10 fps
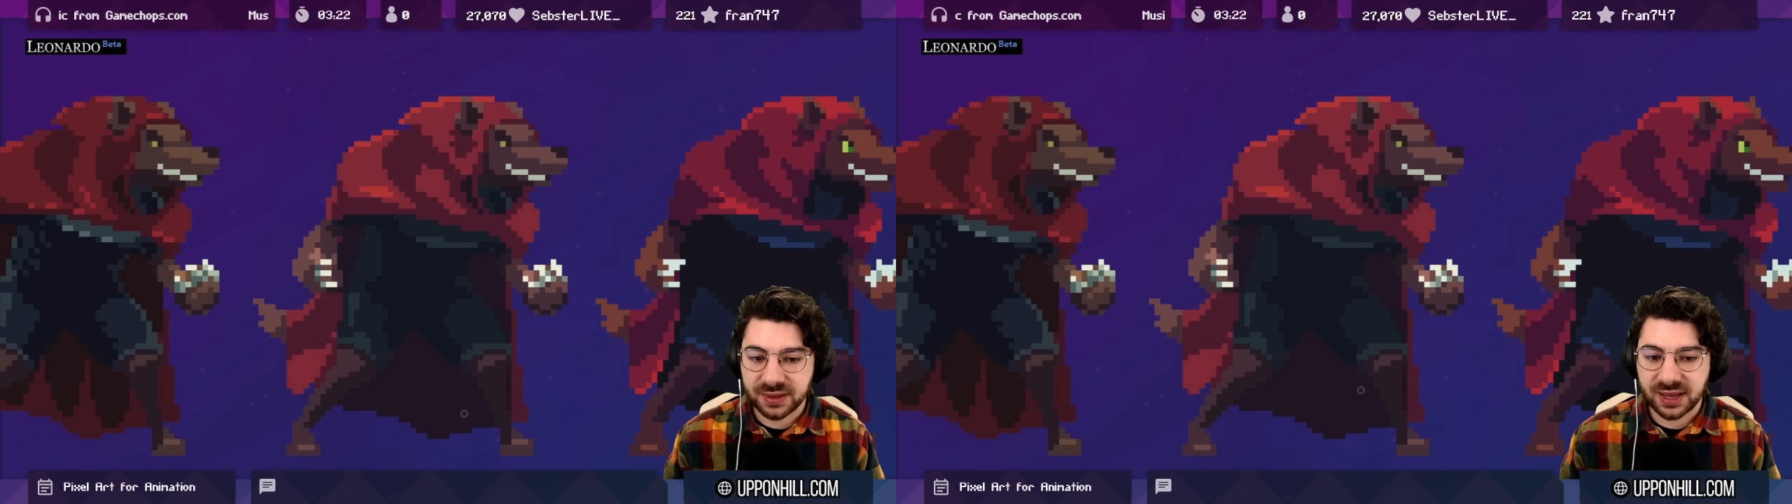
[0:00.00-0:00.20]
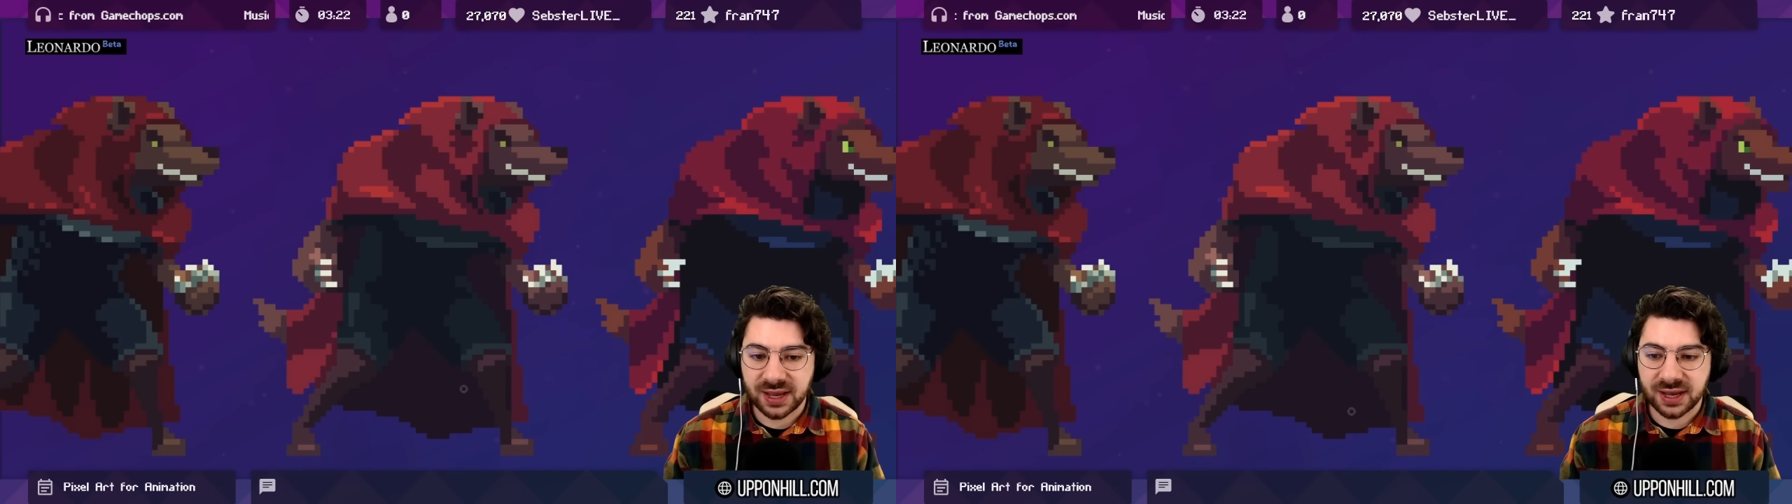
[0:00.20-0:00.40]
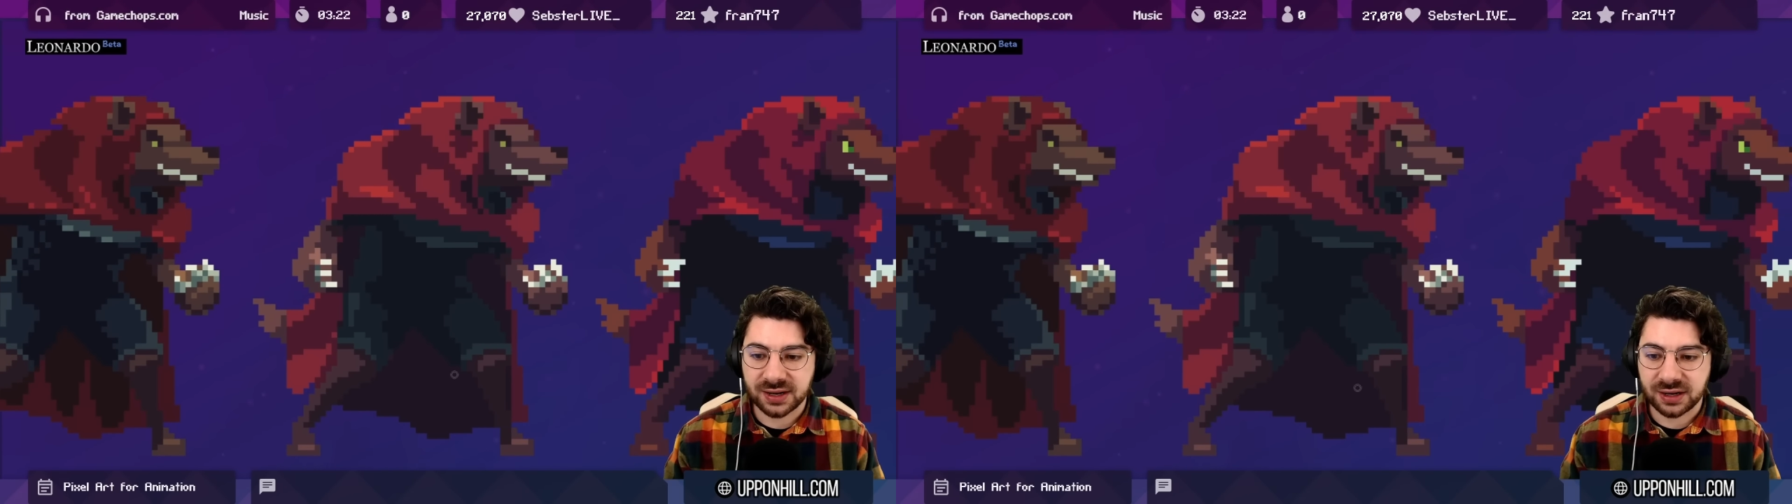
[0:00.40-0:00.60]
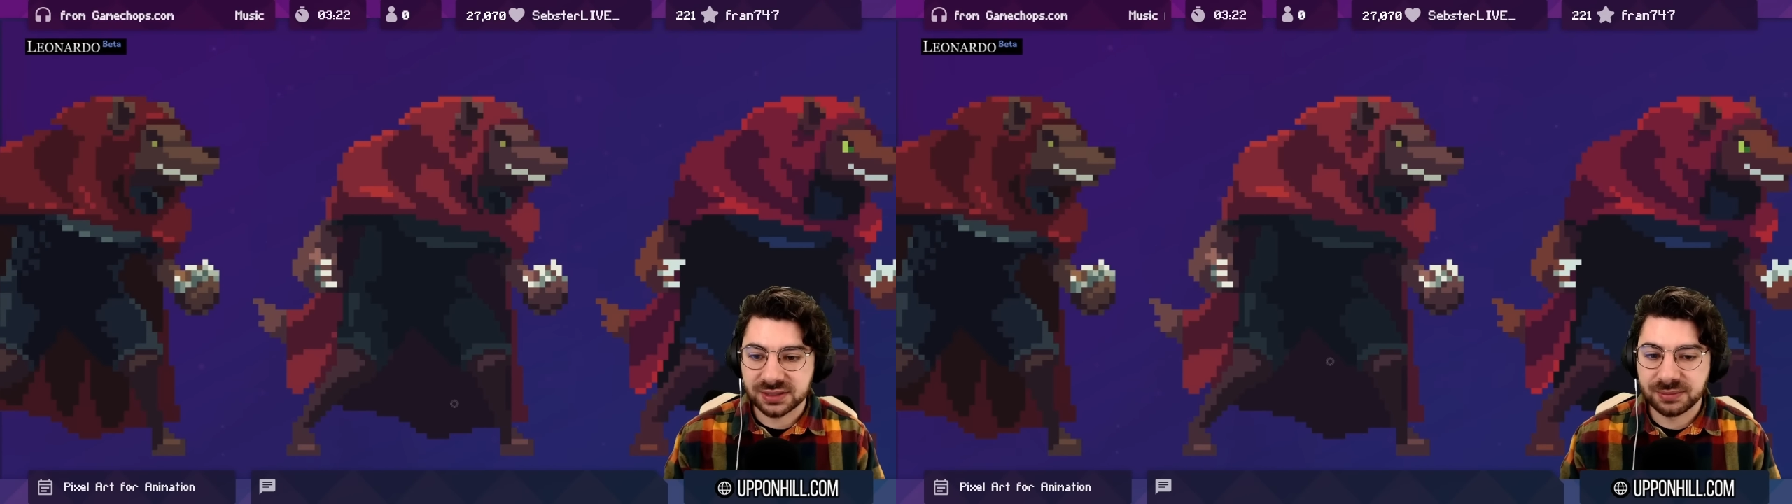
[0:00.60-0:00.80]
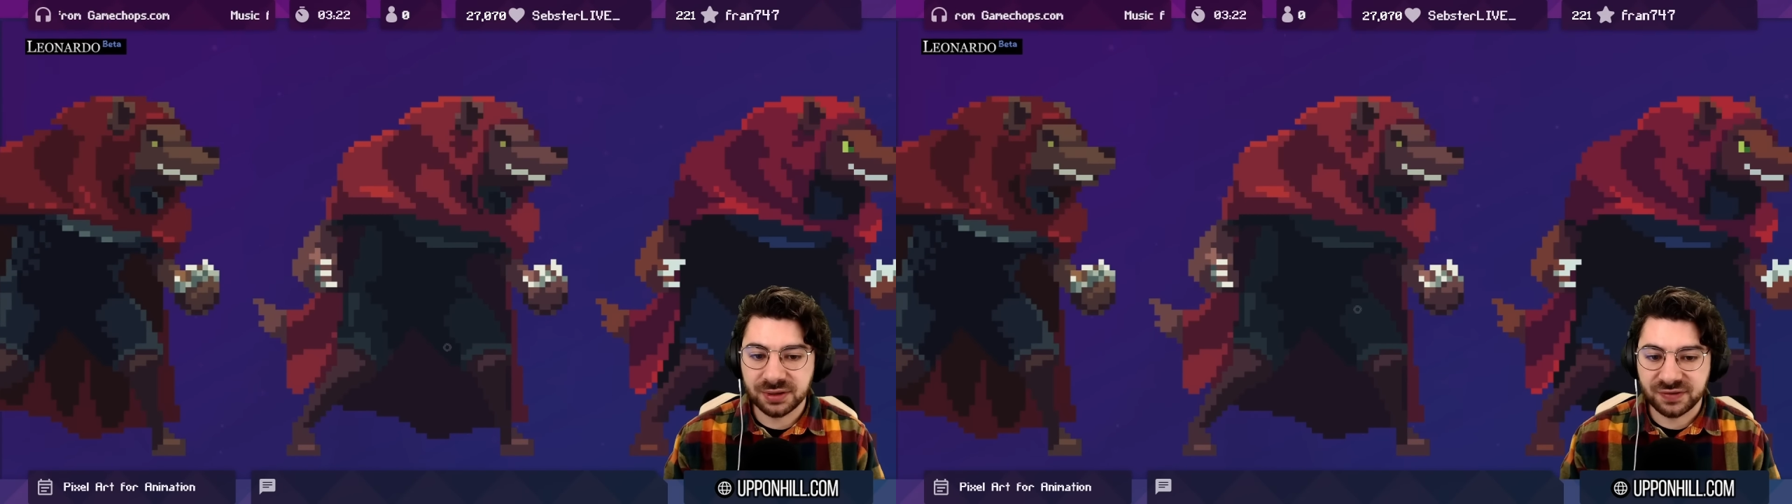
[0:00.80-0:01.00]
and I'll
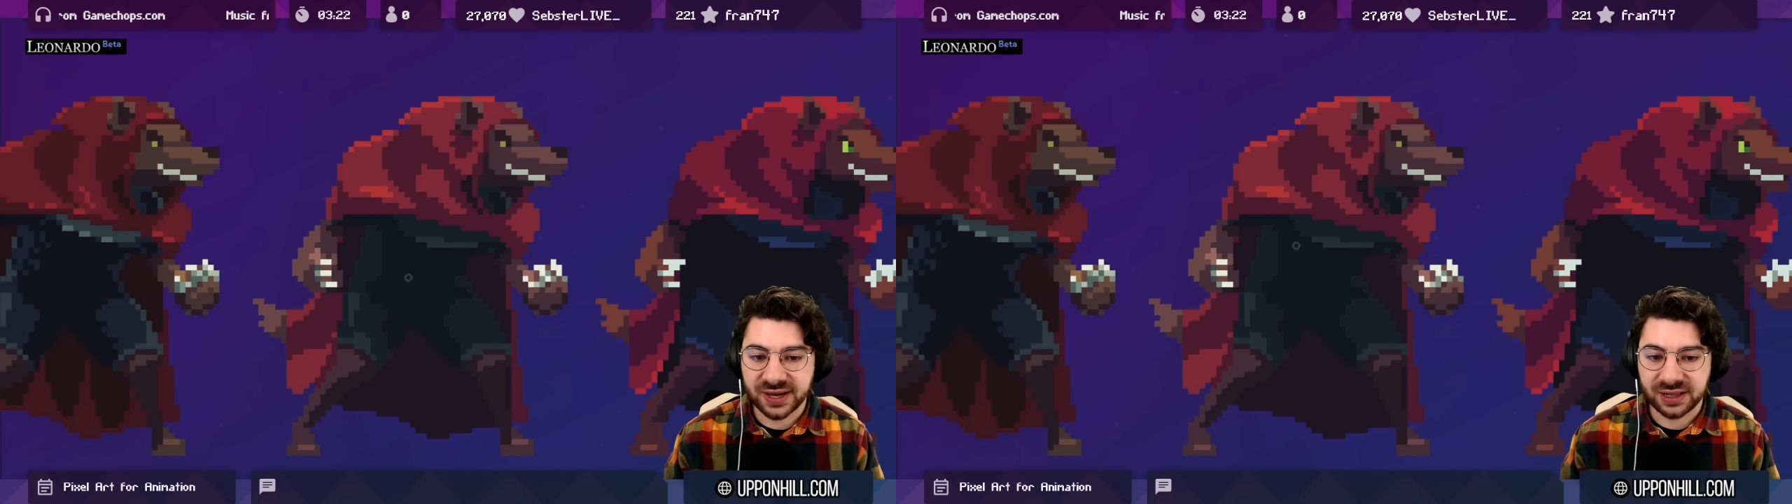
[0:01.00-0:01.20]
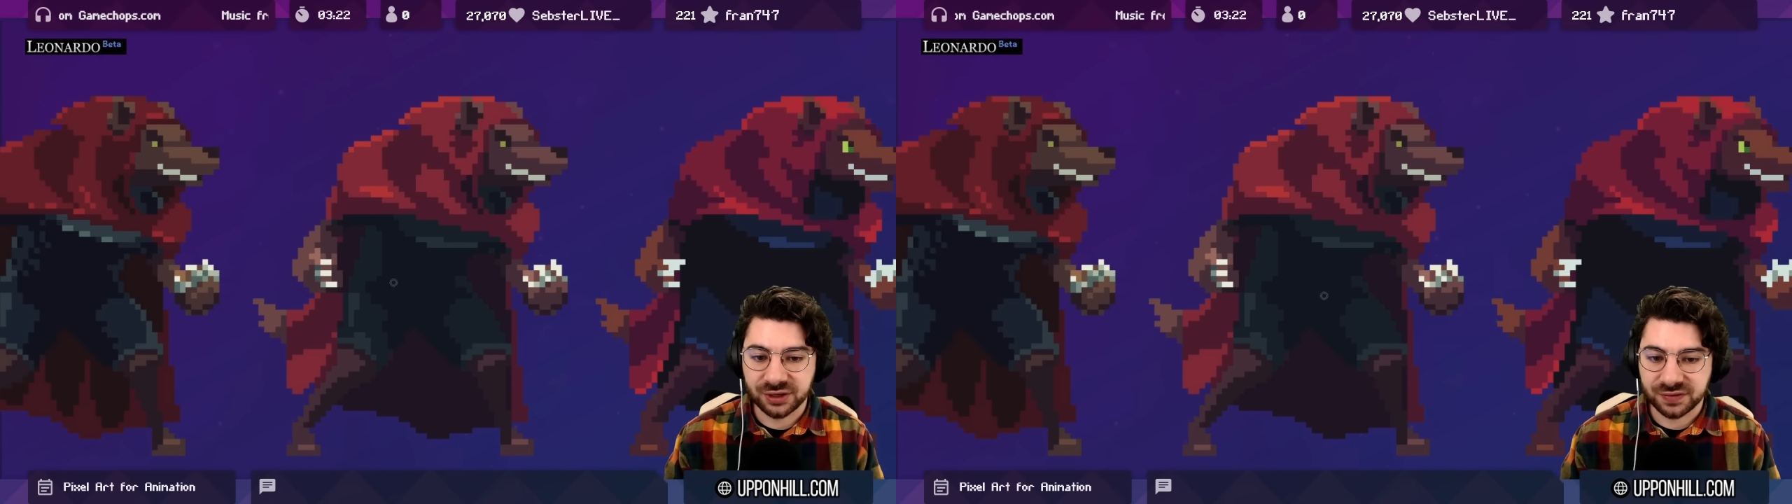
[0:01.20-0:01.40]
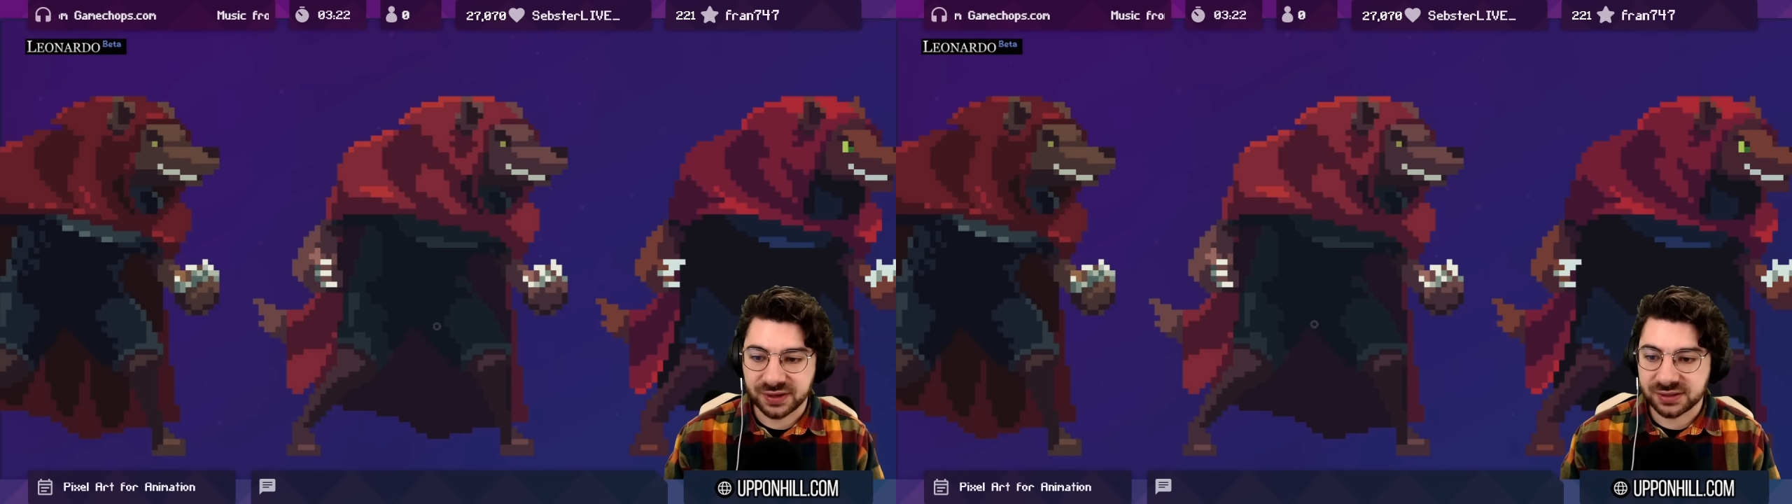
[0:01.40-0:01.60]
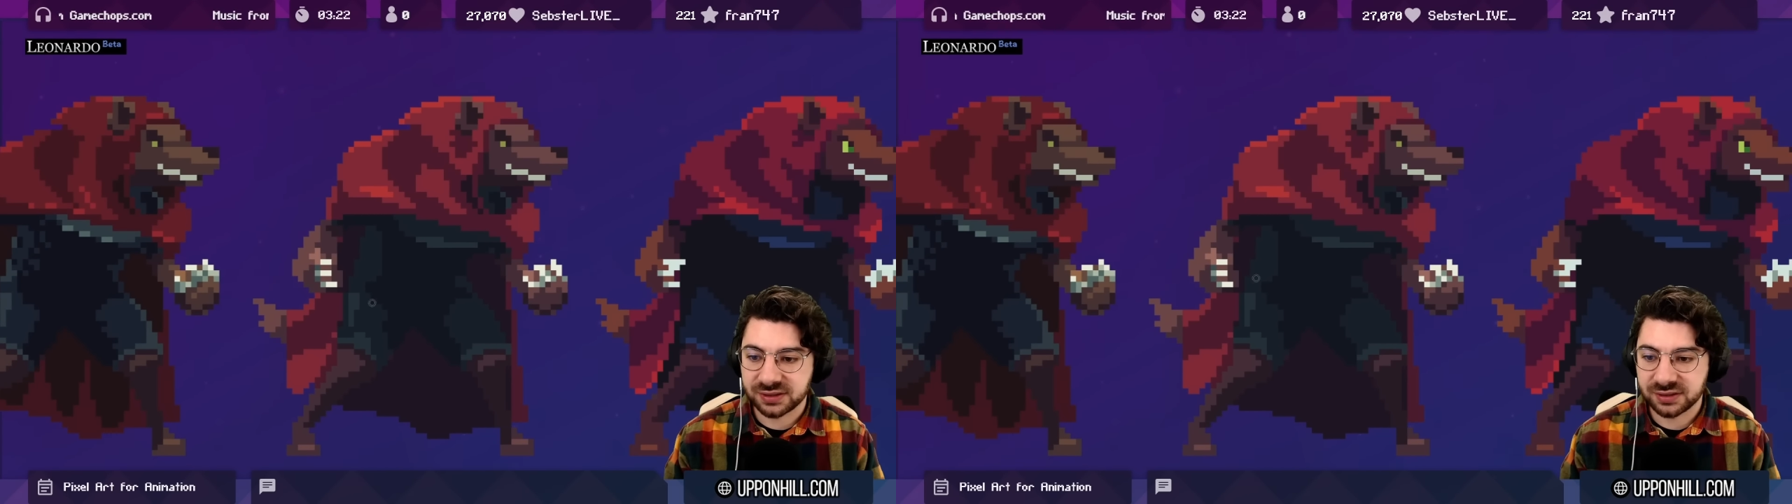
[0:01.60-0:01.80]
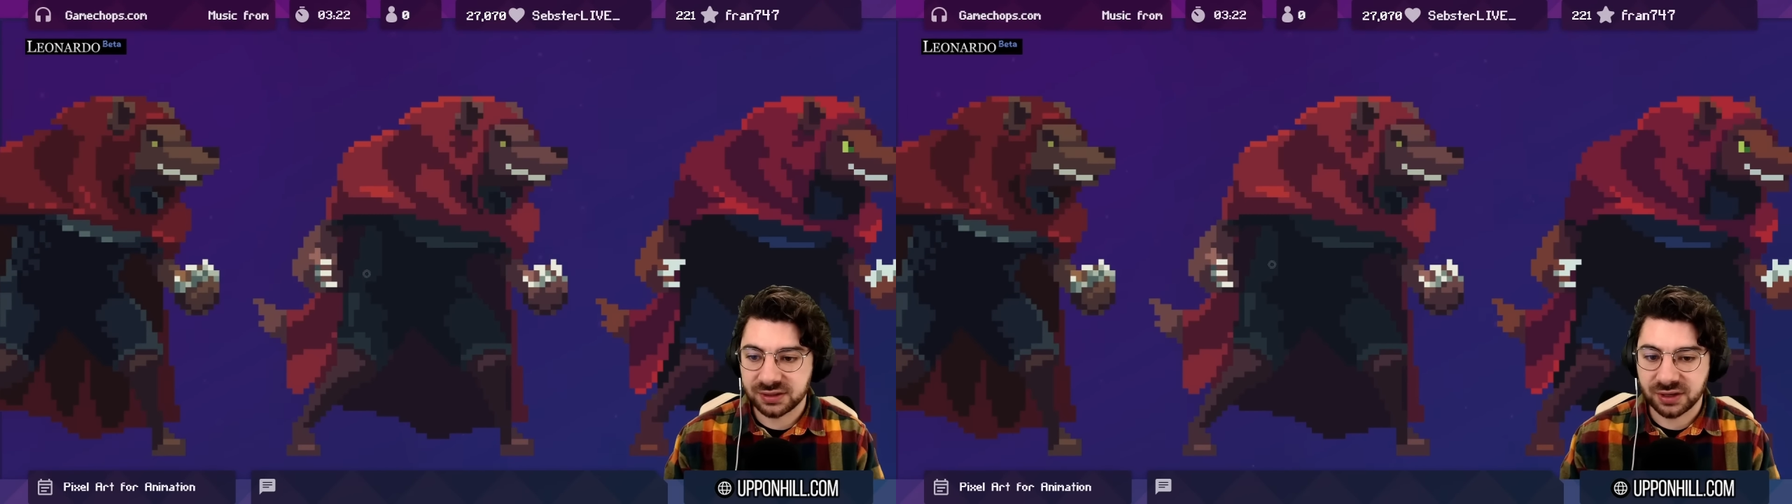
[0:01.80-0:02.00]
simplify a lot of this.